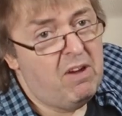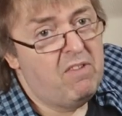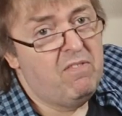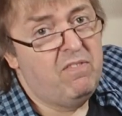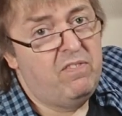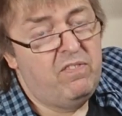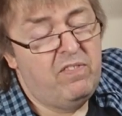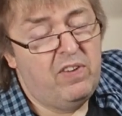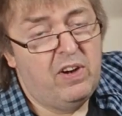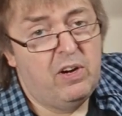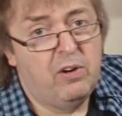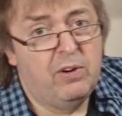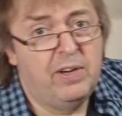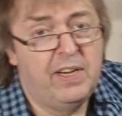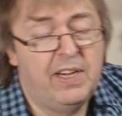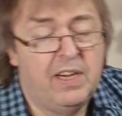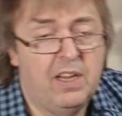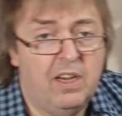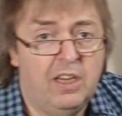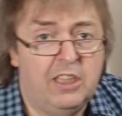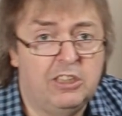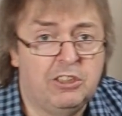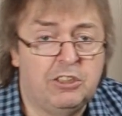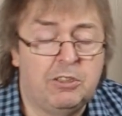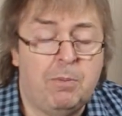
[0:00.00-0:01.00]
out very
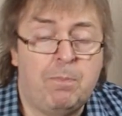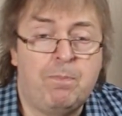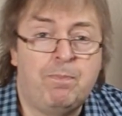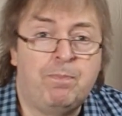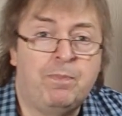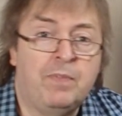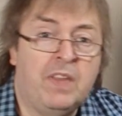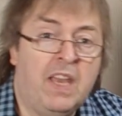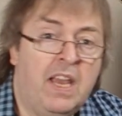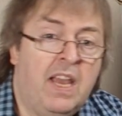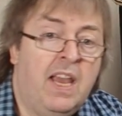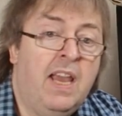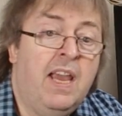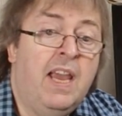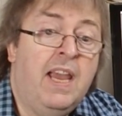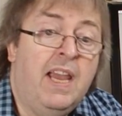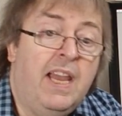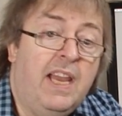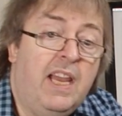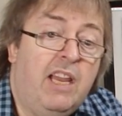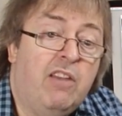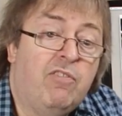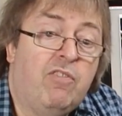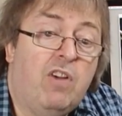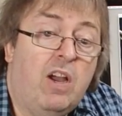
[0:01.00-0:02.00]
nice.
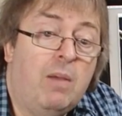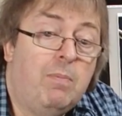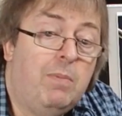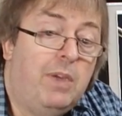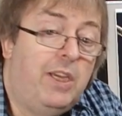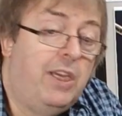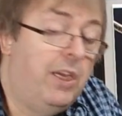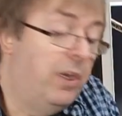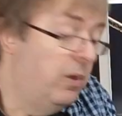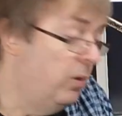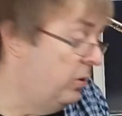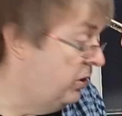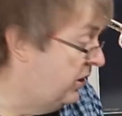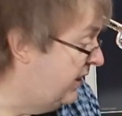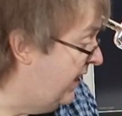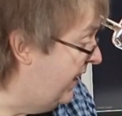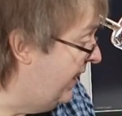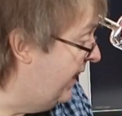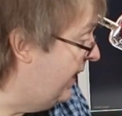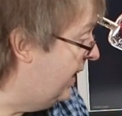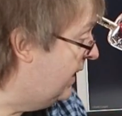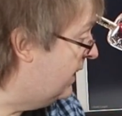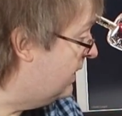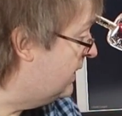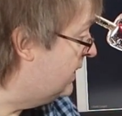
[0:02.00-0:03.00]
If I'm
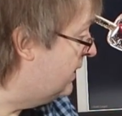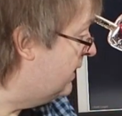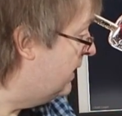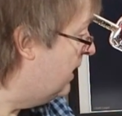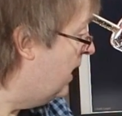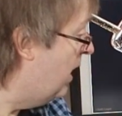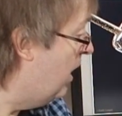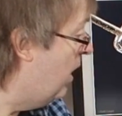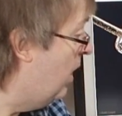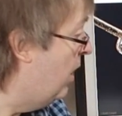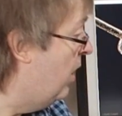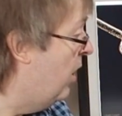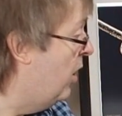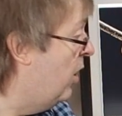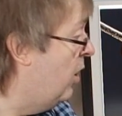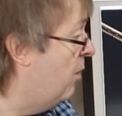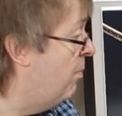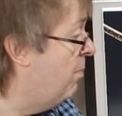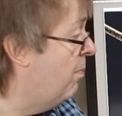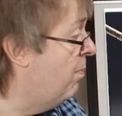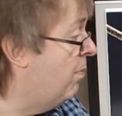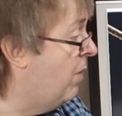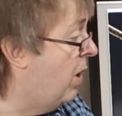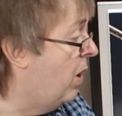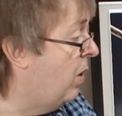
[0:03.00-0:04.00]
using it
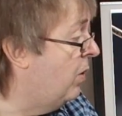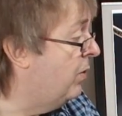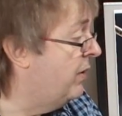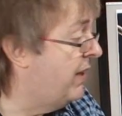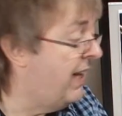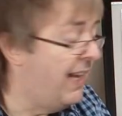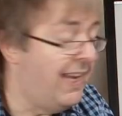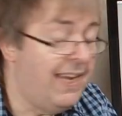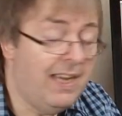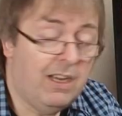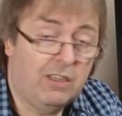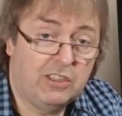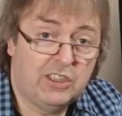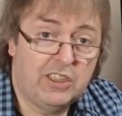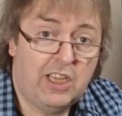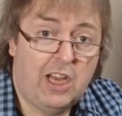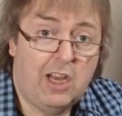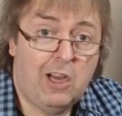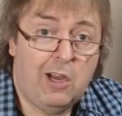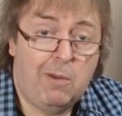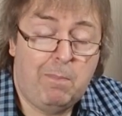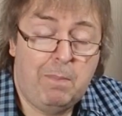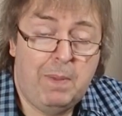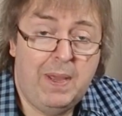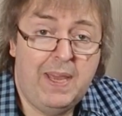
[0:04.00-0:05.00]
on the EOS
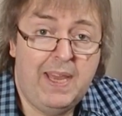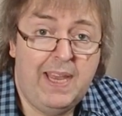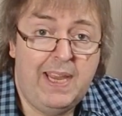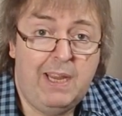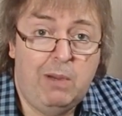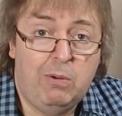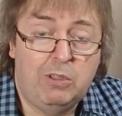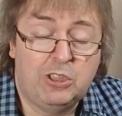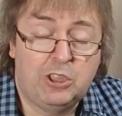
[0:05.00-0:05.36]
RP,